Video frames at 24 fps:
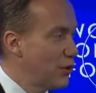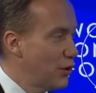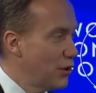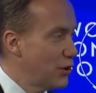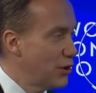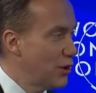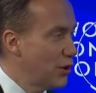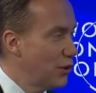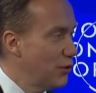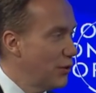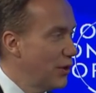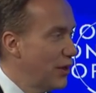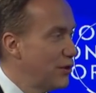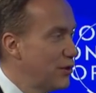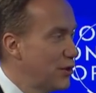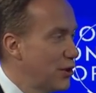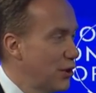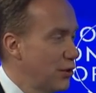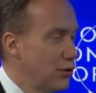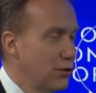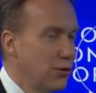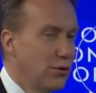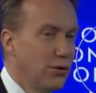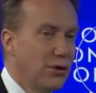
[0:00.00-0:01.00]
also in
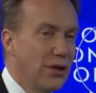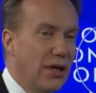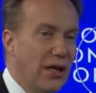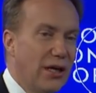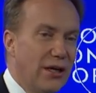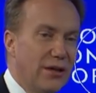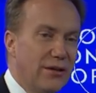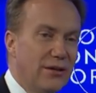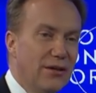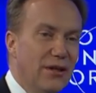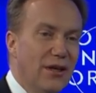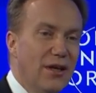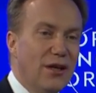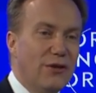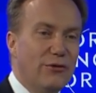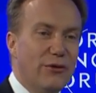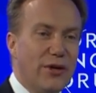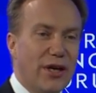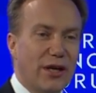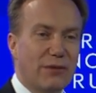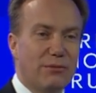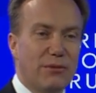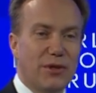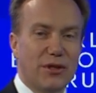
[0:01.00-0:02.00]
South Sudan,
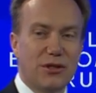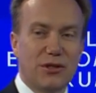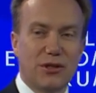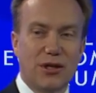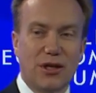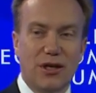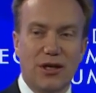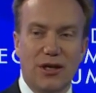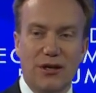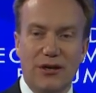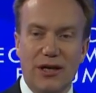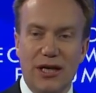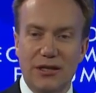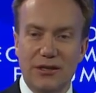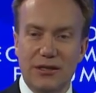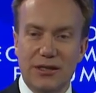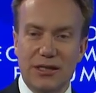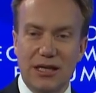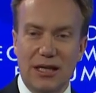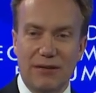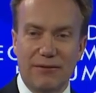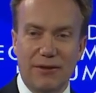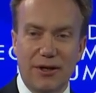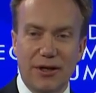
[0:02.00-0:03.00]
Riek Machar and
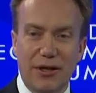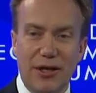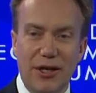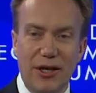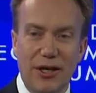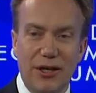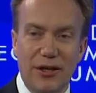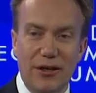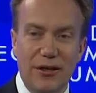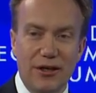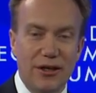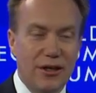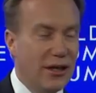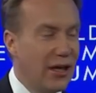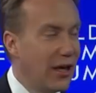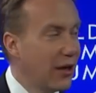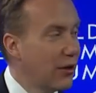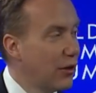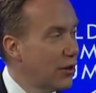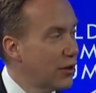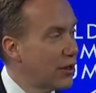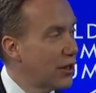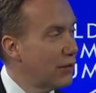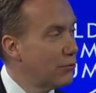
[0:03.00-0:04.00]
Salva Kiir,
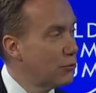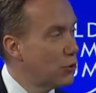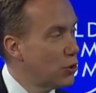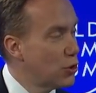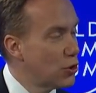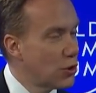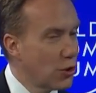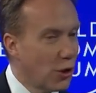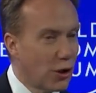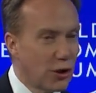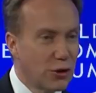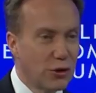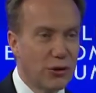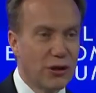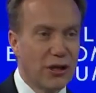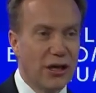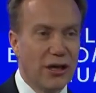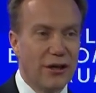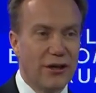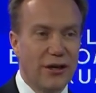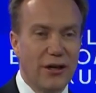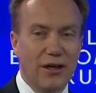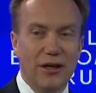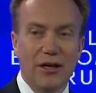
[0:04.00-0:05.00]
and got them to talk
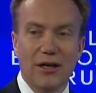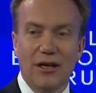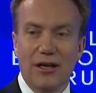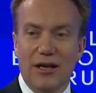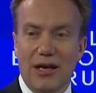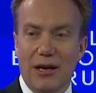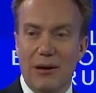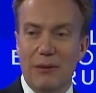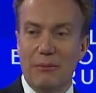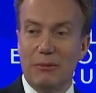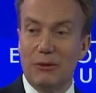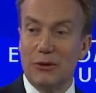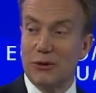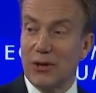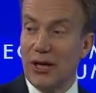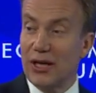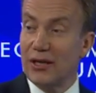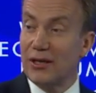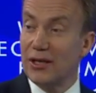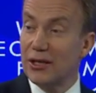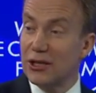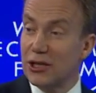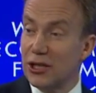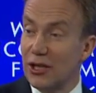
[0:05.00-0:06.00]
together. A
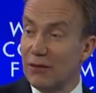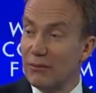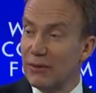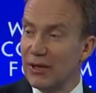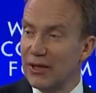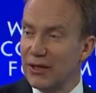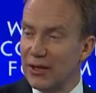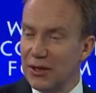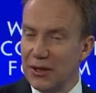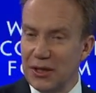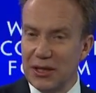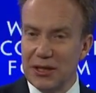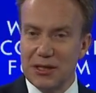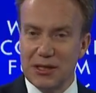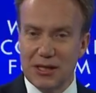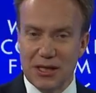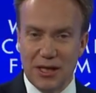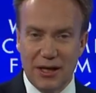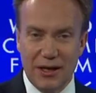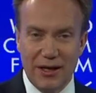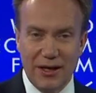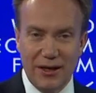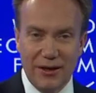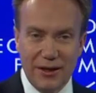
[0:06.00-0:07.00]
great achievement in
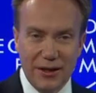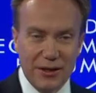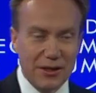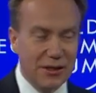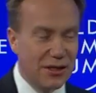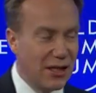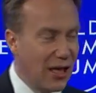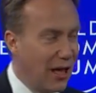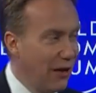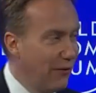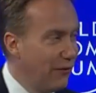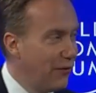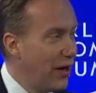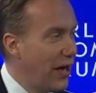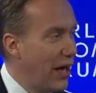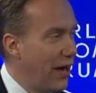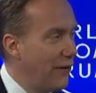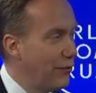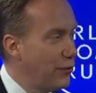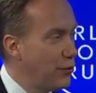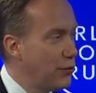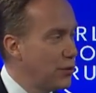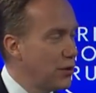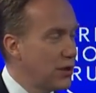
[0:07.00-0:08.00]
itself, I
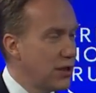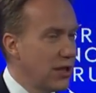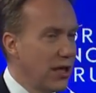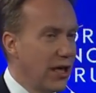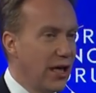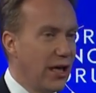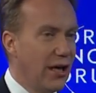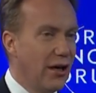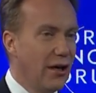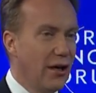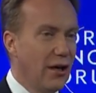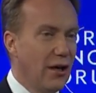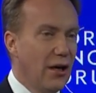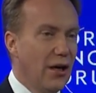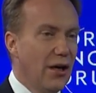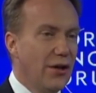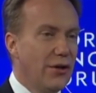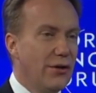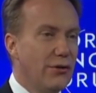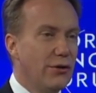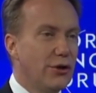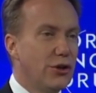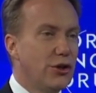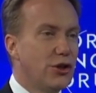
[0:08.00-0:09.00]
have to say.
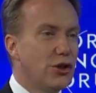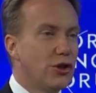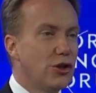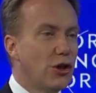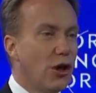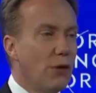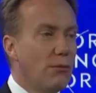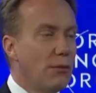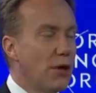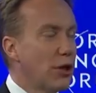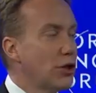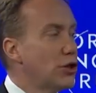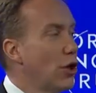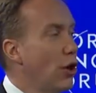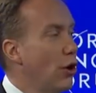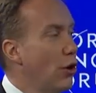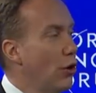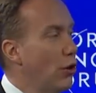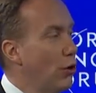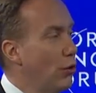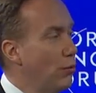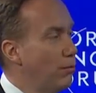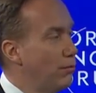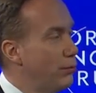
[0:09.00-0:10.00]
There is so much
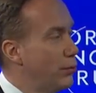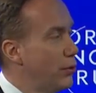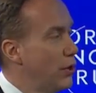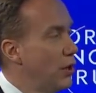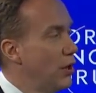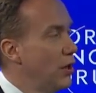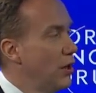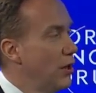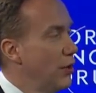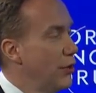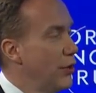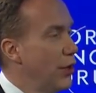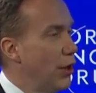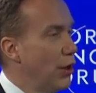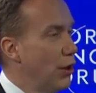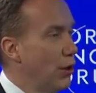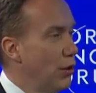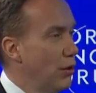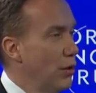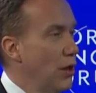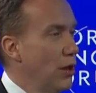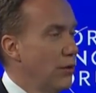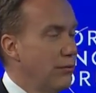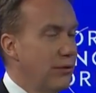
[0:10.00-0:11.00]
hope
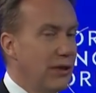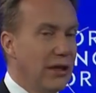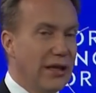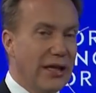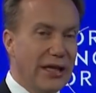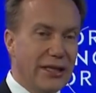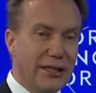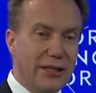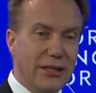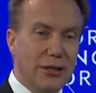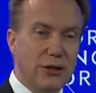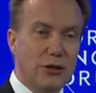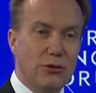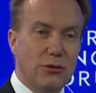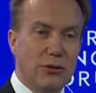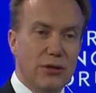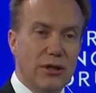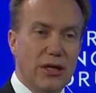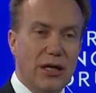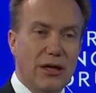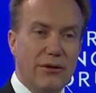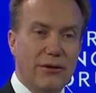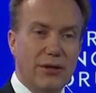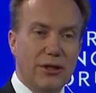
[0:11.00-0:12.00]
now related
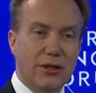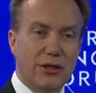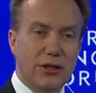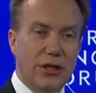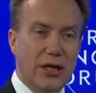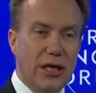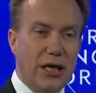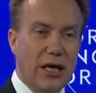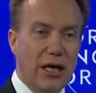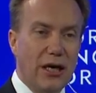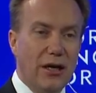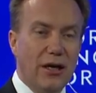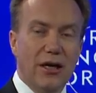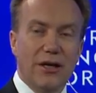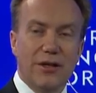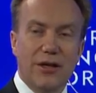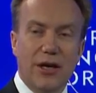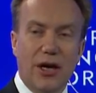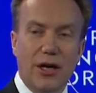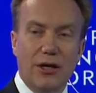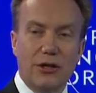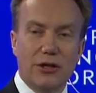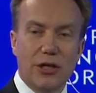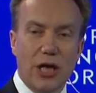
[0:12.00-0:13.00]
to Eritrea.
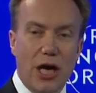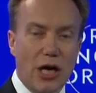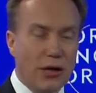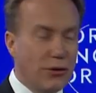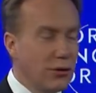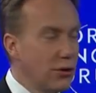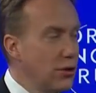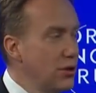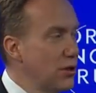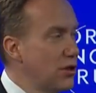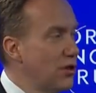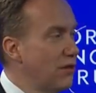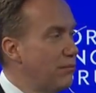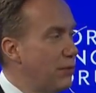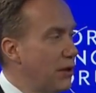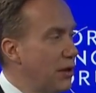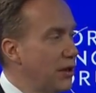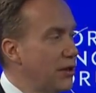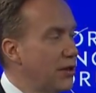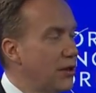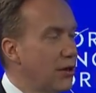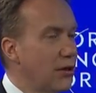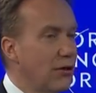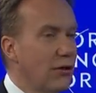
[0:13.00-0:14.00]
There are thousands of
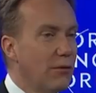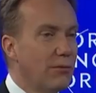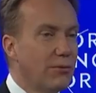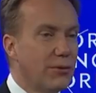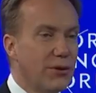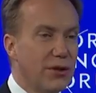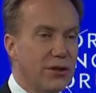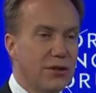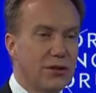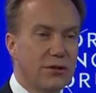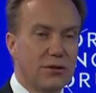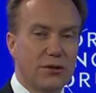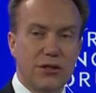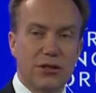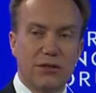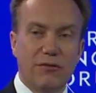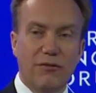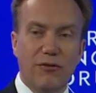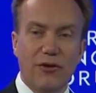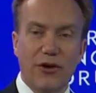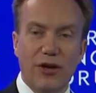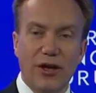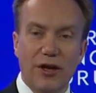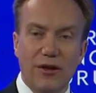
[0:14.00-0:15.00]
political prisoners
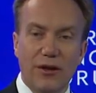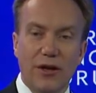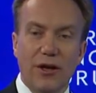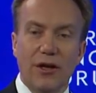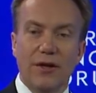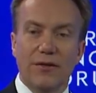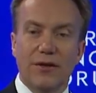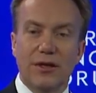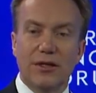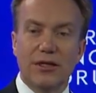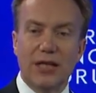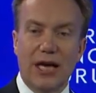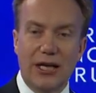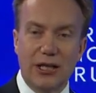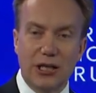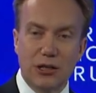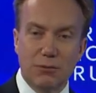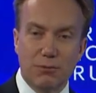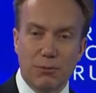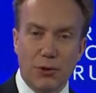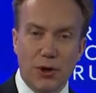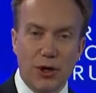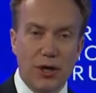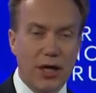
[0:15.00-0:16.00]
freed. The
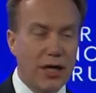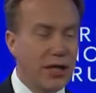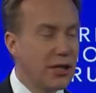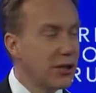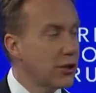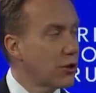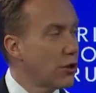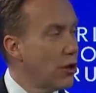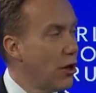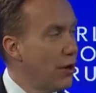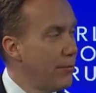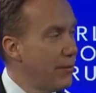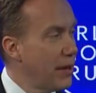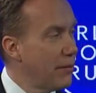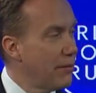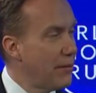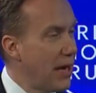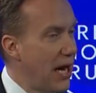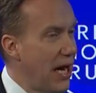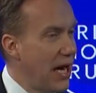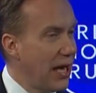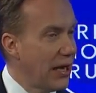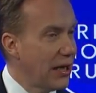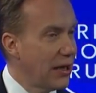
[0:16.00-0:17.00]
diaspora is coming
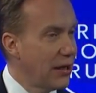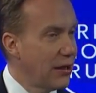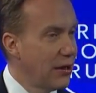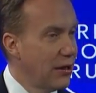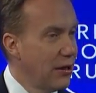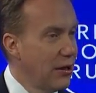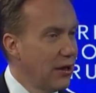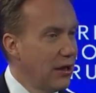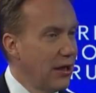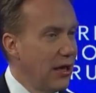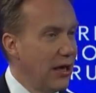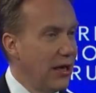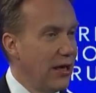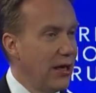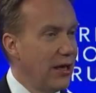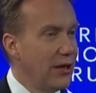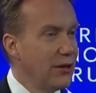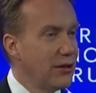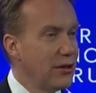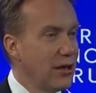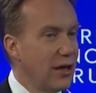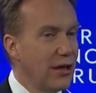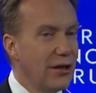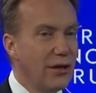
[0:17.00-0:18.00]
back,
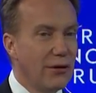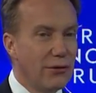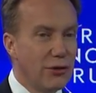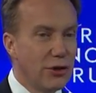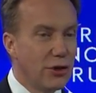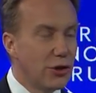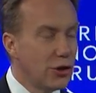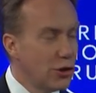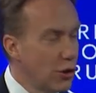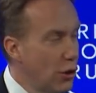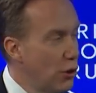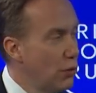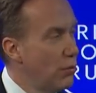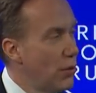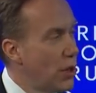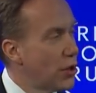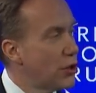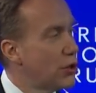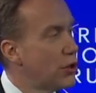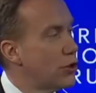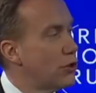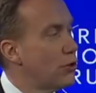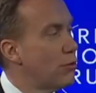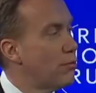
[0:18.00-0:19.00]
and there is so
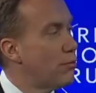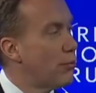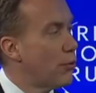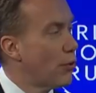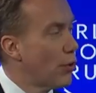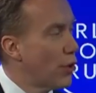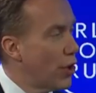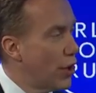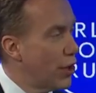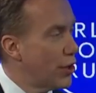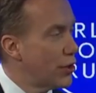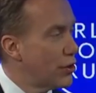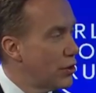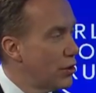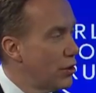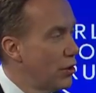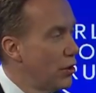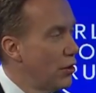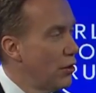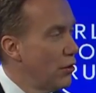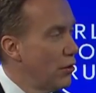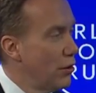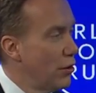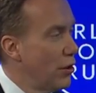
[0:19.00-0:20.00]
much support
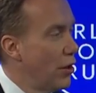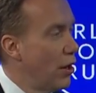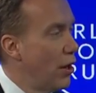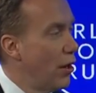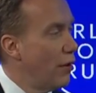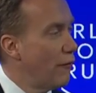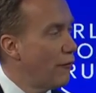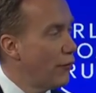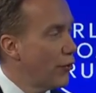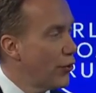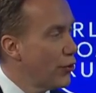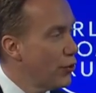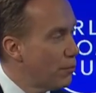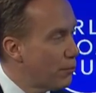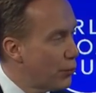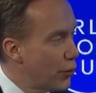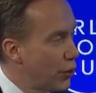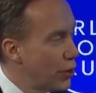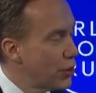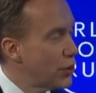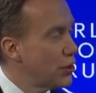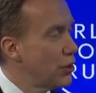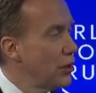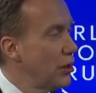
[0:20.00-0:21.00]
for you
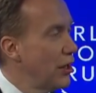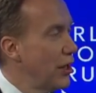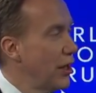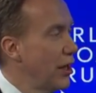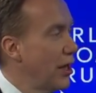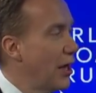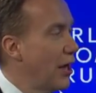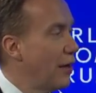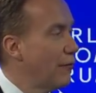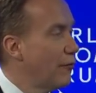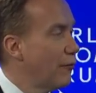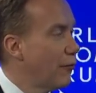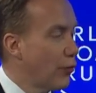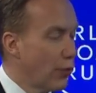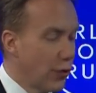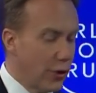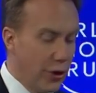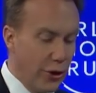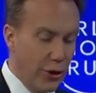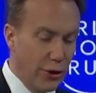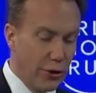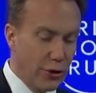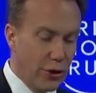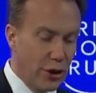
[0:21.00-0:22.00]
personally and
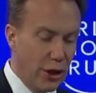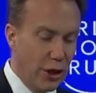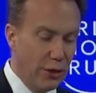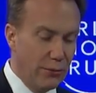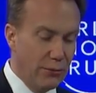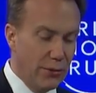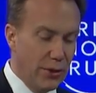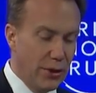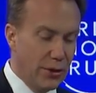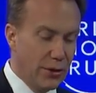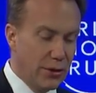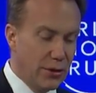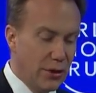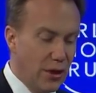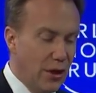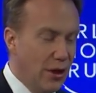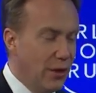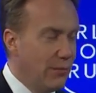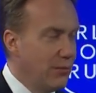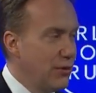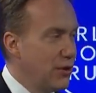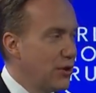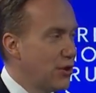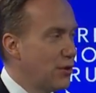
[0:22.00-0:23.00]
for your government,
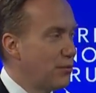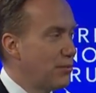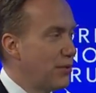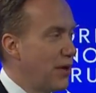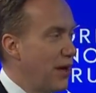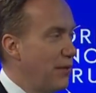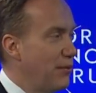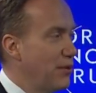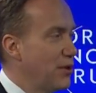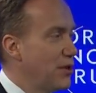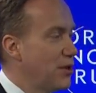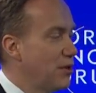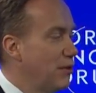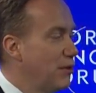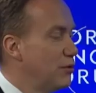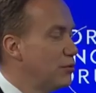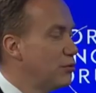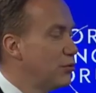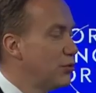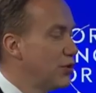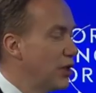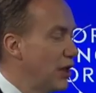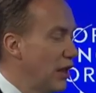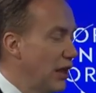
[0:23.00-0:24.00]
Mr. Prime Minister. We're
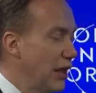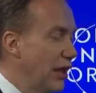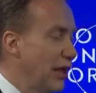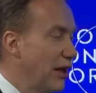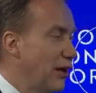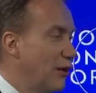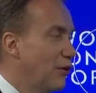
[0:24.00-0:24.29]
really